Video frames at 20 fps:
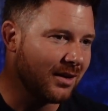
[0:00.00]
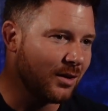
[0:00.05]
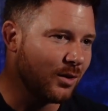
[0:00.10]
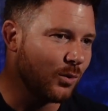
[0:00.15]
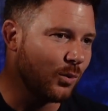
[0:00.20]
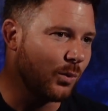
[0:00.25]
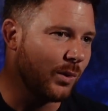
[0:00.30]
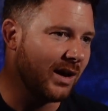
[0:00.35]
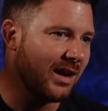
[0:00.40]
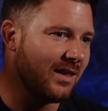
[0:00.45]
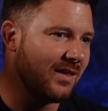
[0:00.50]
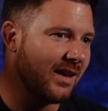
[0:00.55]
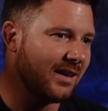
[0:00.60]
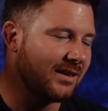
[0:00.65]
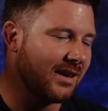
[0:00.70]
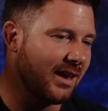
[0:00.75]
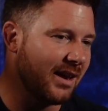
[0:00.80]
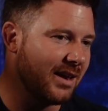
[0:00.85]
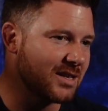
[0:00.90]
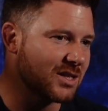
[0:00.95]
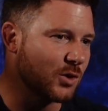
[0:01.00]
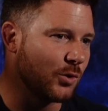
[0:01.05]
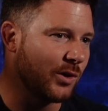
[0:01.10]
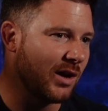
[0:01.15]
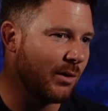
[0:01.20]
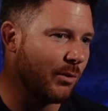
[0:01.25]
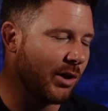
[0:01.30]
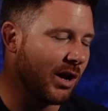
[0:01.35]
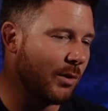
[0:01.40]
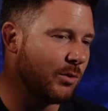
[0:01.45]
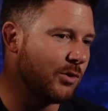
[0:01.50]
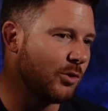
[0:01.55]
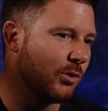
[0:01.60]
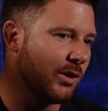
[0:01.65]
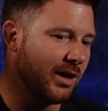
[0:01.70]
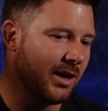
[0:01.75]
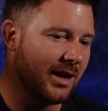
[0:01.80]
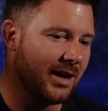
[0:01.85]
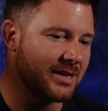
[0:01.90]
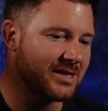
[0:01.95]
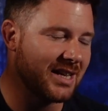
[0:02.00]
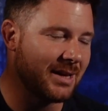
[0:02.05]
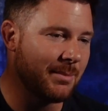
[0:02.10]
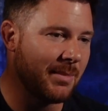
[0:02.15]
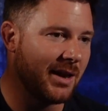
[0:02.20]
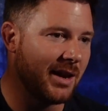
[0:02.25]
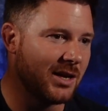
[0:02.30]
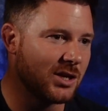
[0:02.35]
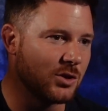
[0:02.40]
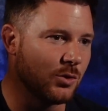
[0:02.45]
When are they tenants going out, and how are you going to asset manage